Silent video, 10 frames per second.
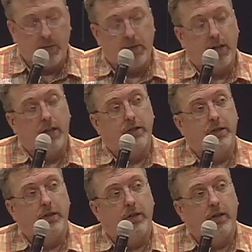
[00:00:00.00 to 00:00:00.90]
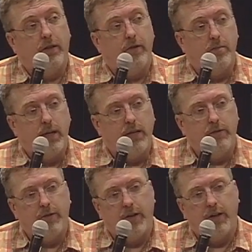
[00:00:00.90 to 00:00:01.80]
the progression of the
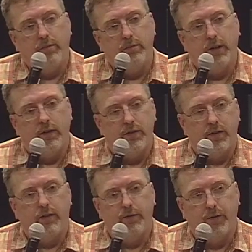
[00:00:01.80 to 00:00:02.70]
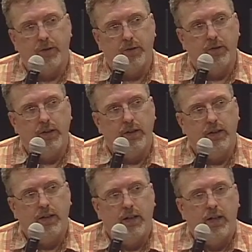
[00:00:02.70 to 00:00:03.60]
mainframe to the cell phone,
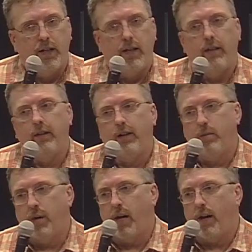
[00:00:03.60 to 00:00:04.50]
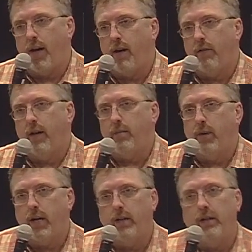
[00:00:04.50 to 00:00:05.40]
and thinking about how that
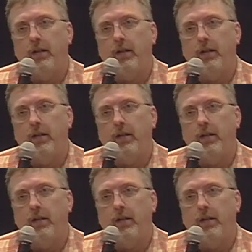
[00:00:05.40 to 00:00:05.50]
might